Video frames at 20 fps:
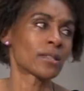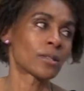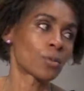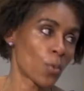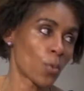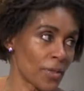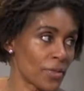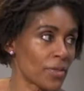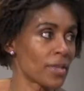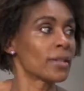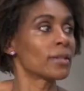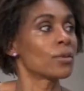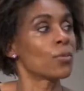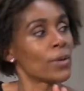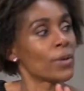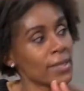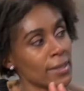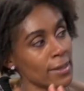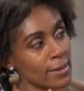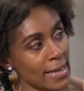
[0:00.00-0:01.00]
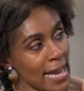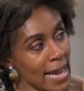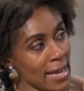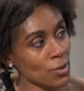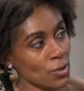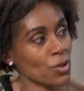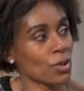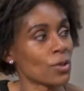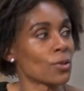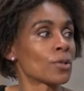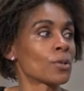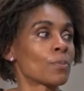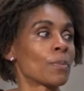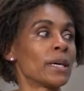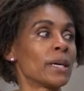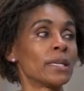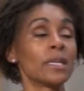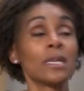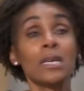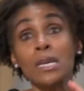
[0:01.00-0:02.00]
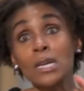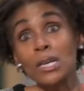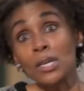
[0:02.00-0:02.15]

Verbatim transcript: It's one thing to win the nationals, but